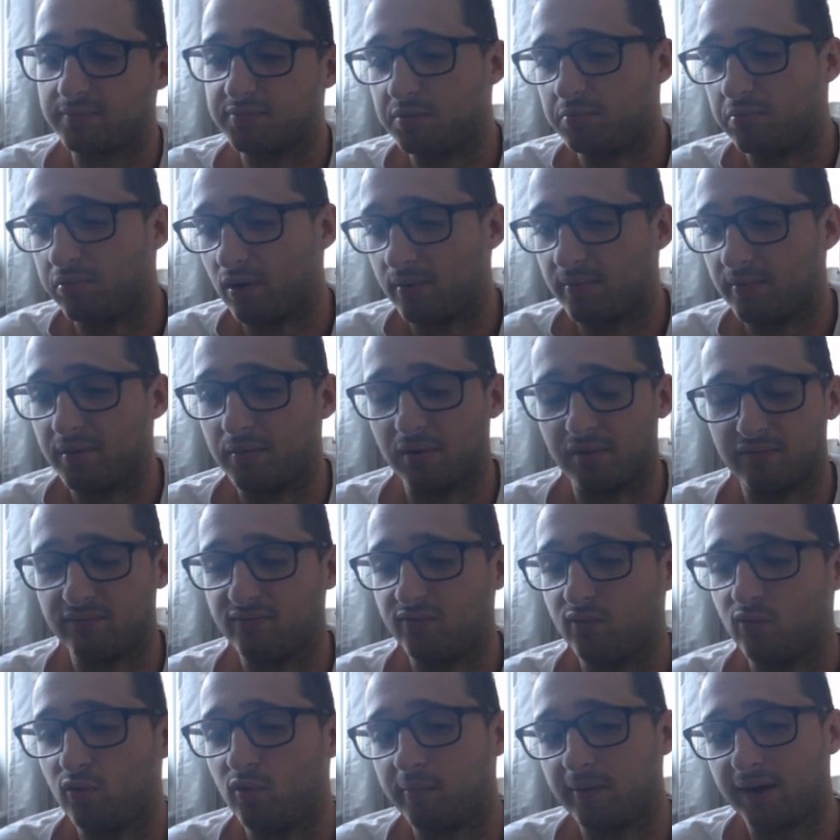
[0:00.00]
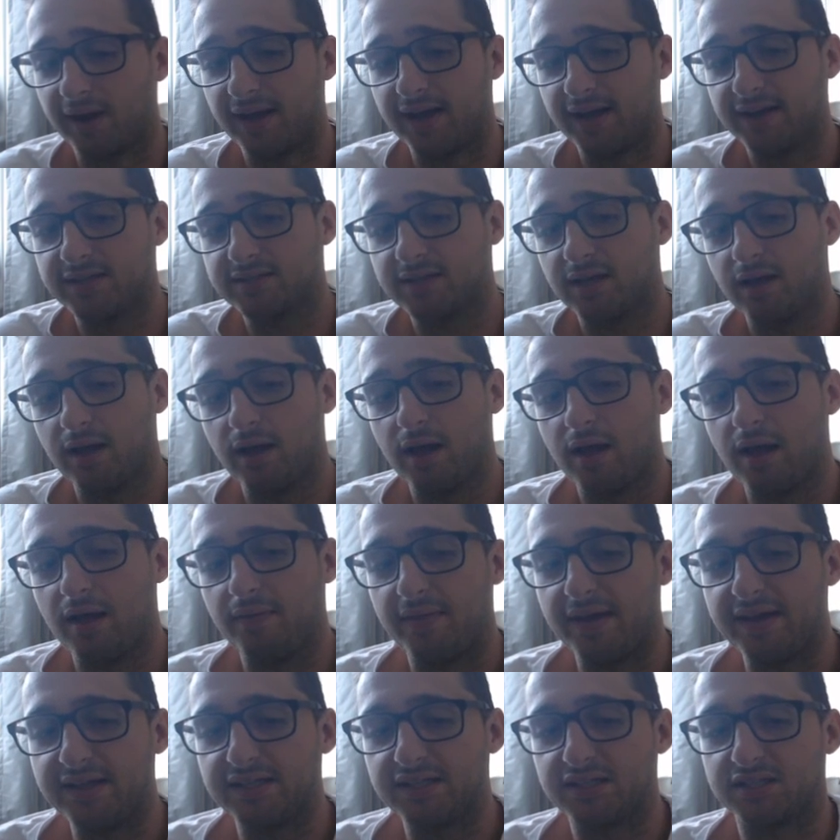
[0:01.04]
You probably want 4 players.
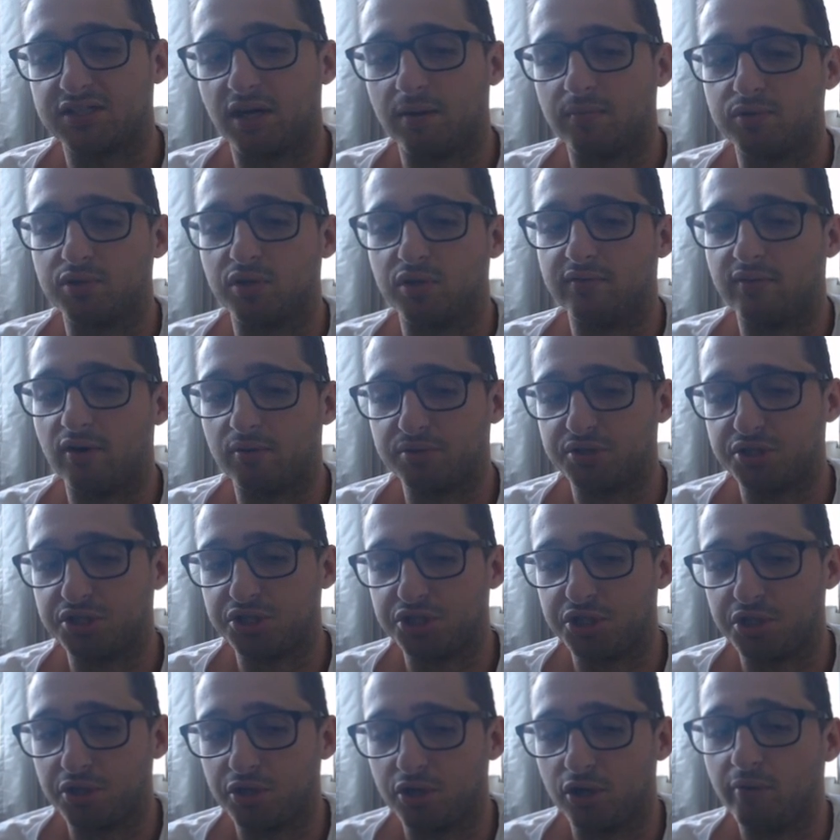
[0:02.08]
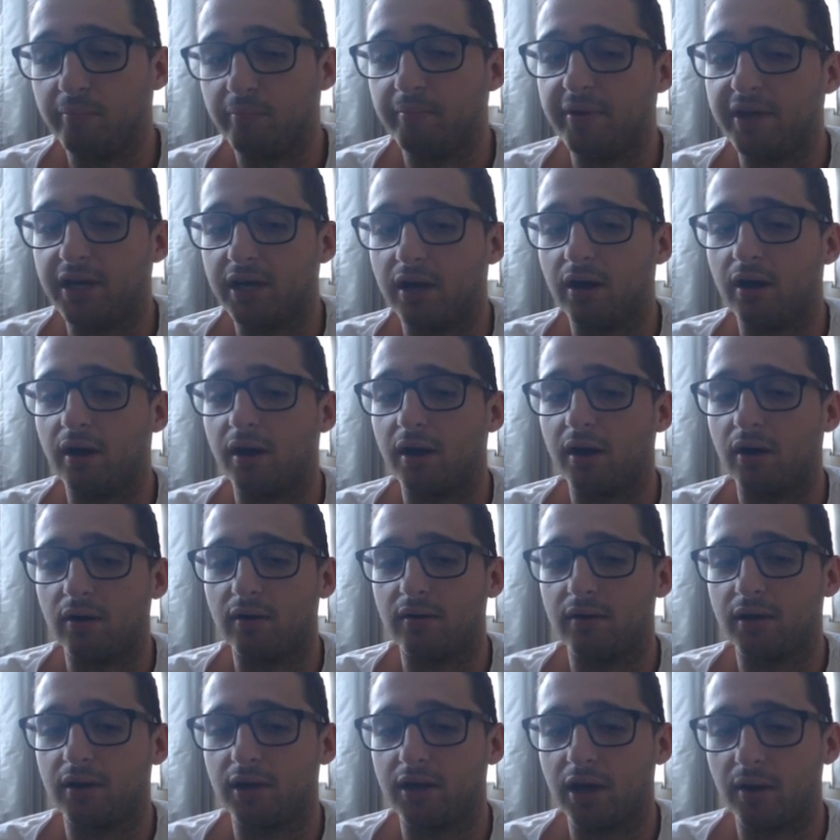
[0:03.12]
These are some sort of options you could be
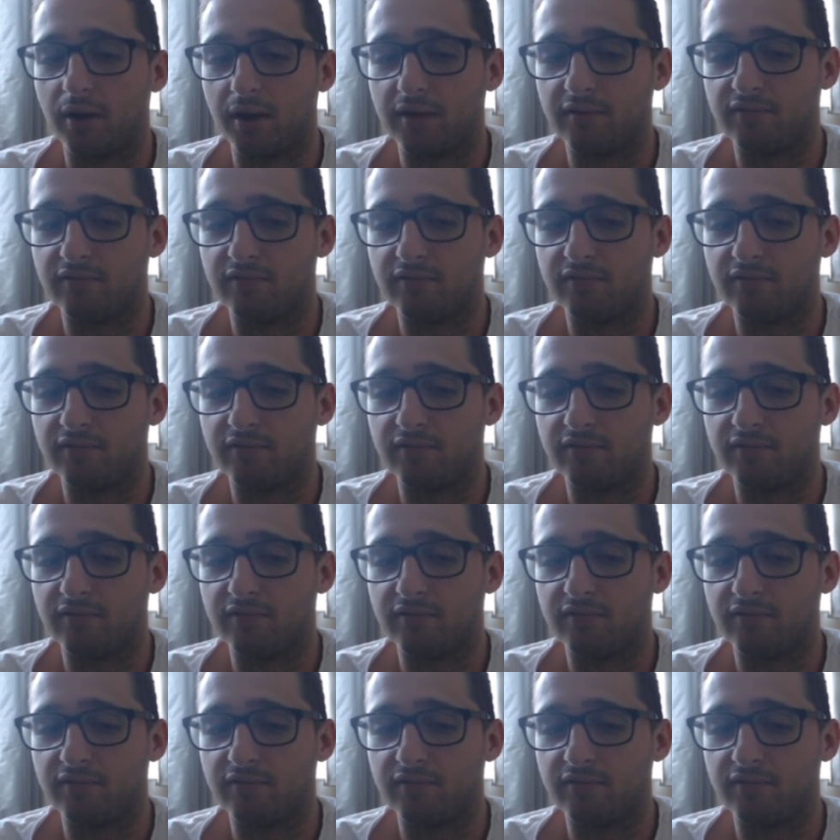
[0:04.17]
going